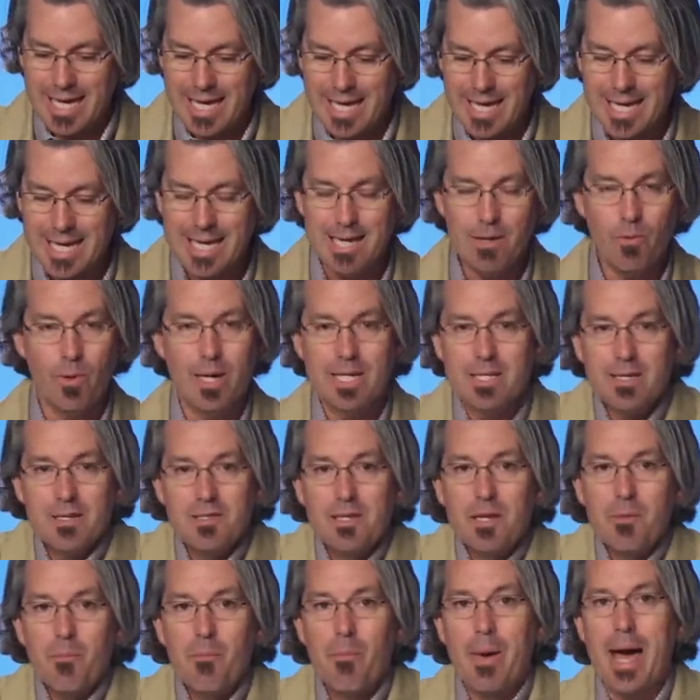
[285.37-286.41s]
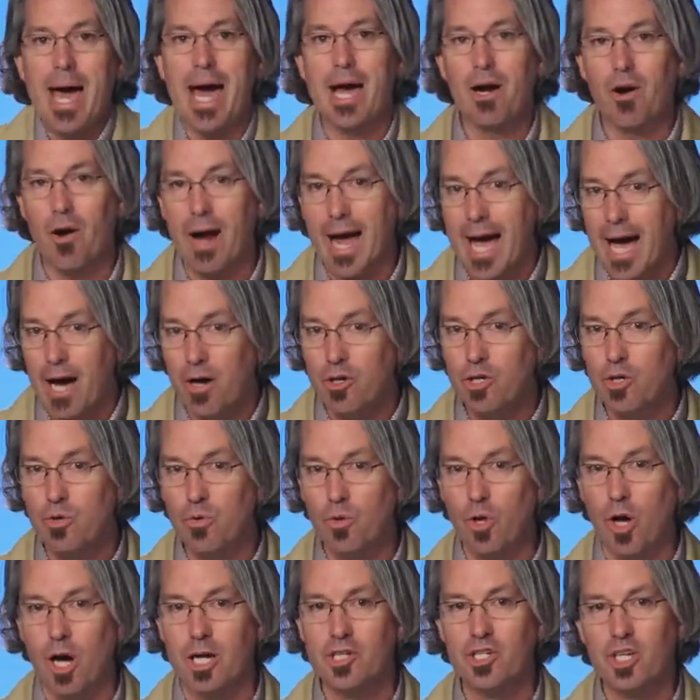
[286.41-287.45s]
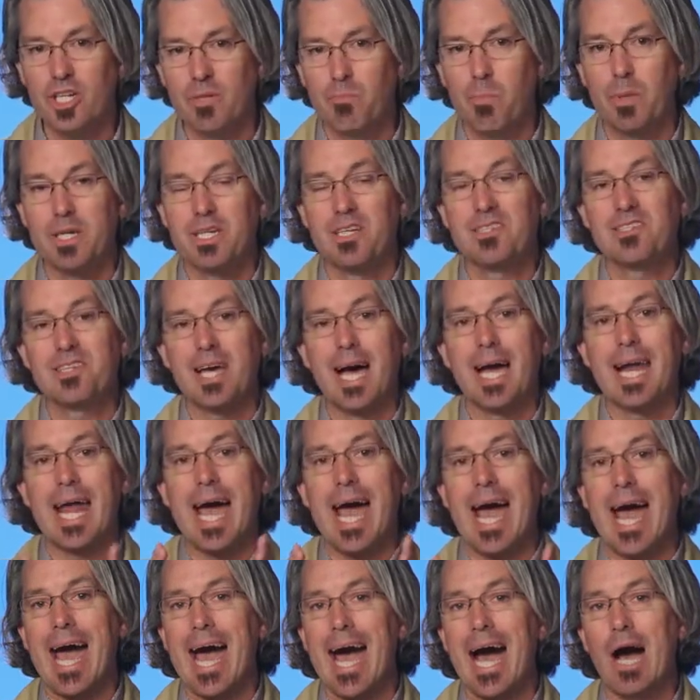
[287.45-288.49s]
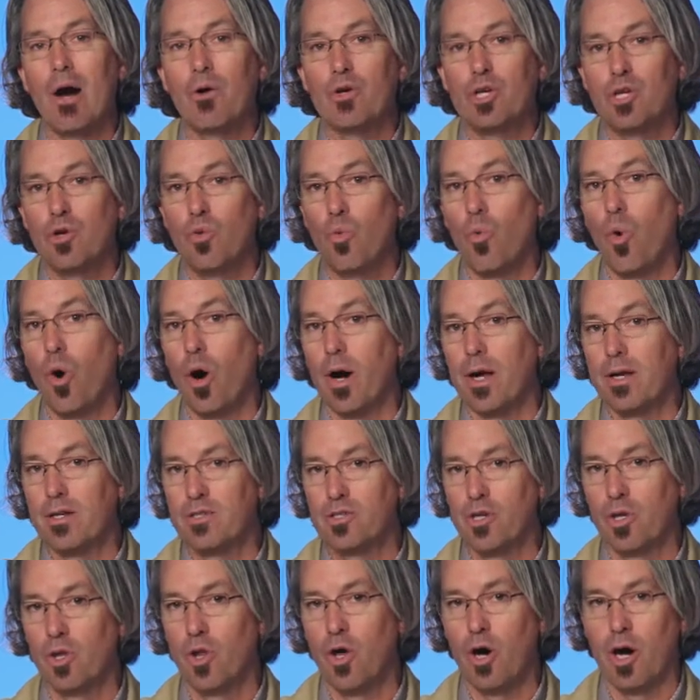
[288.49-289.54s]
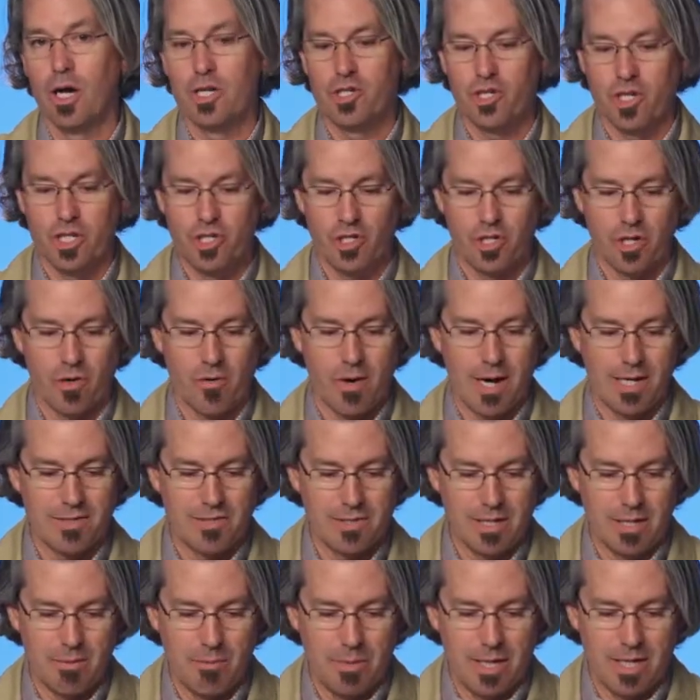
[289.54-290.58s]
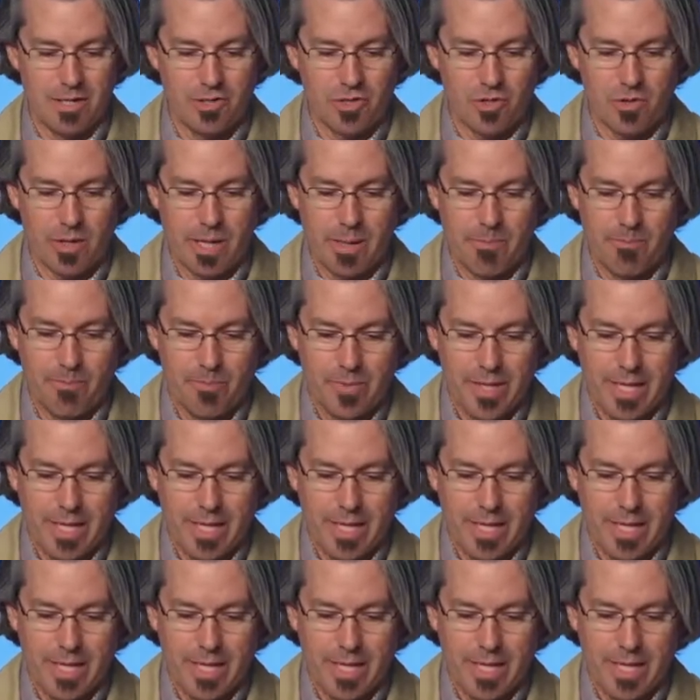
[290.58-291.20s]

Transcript: Anyway, it doesn't matter how you launch it, but decide how you want to launch a generosity ministry.